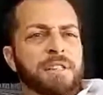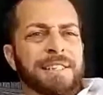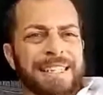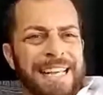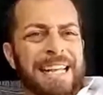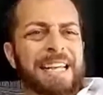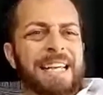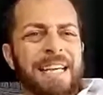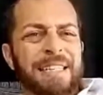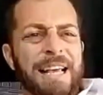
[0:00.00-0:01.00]

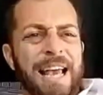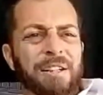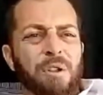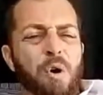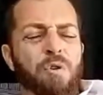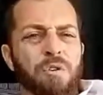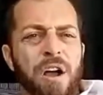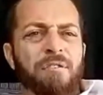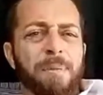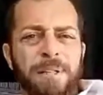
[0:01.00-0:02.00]
cities and local
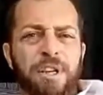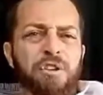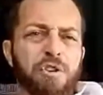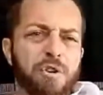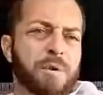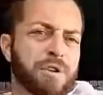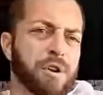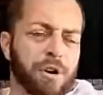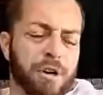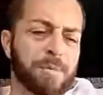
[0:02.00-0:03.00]
governments and you and
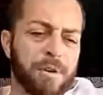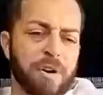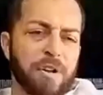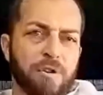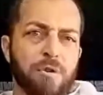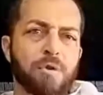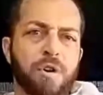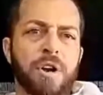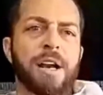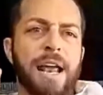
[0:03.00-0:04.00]
your community, you
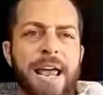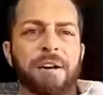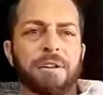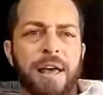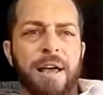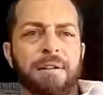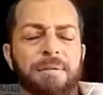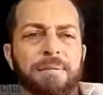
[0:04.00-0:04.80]
couldn't handle that.